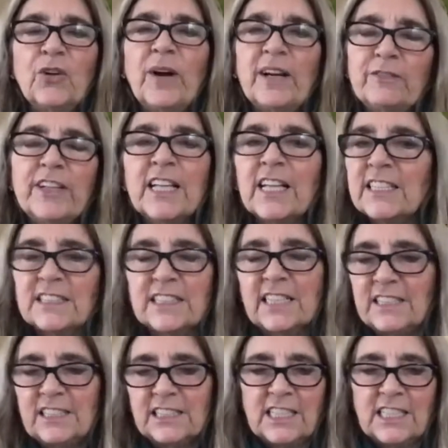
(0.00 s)
I realize that
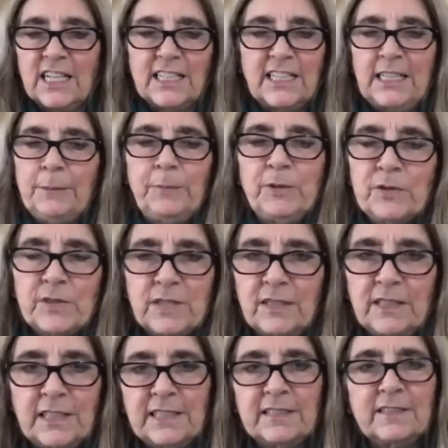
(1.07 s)
I just got to keep using
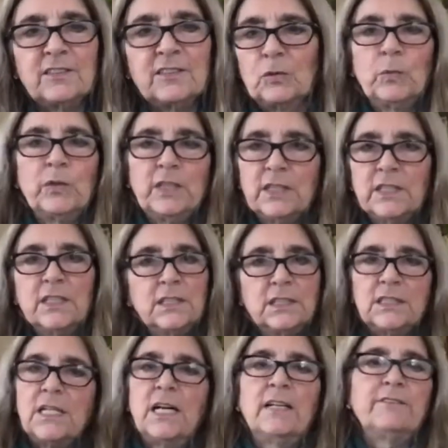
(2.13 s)
it. This is a really good
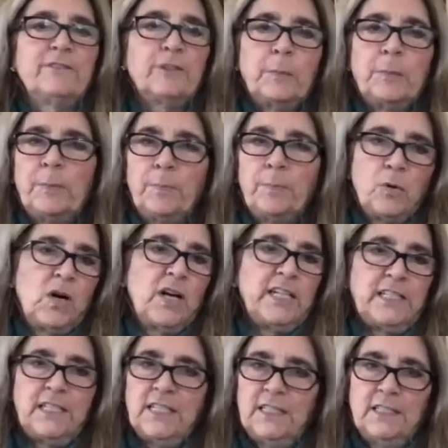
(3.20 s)
time for
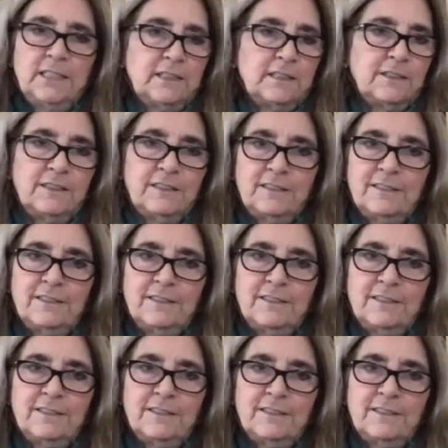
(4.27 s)
bright colors.